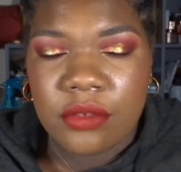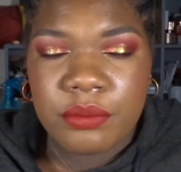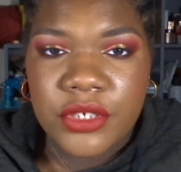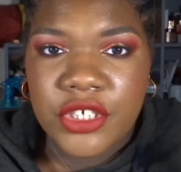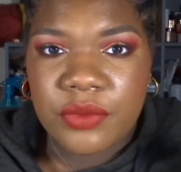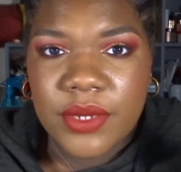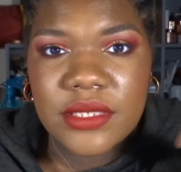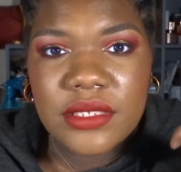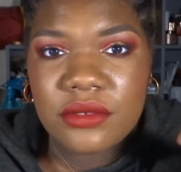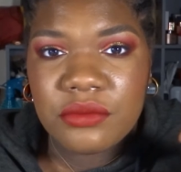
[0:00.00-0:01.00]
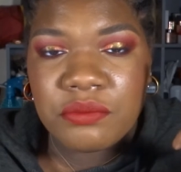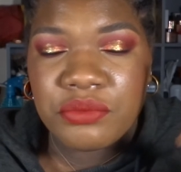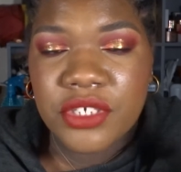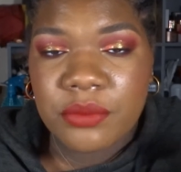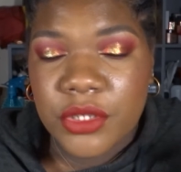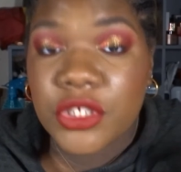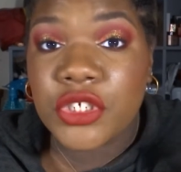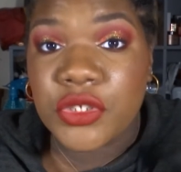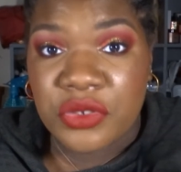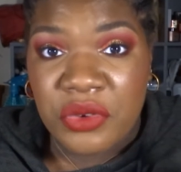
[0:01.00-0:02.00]
The brush was pretty much
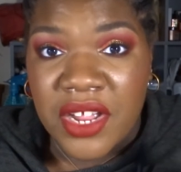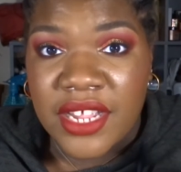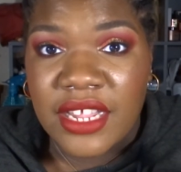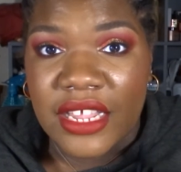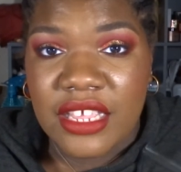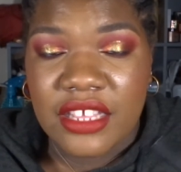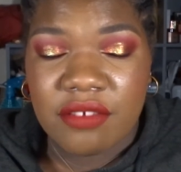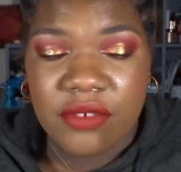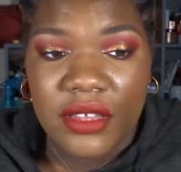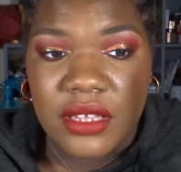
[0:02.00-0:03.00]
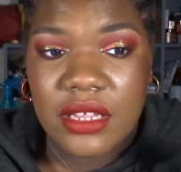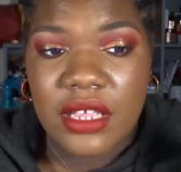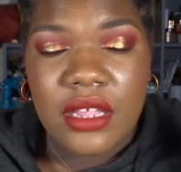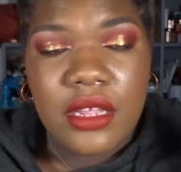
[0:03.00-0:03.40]
dry and everything.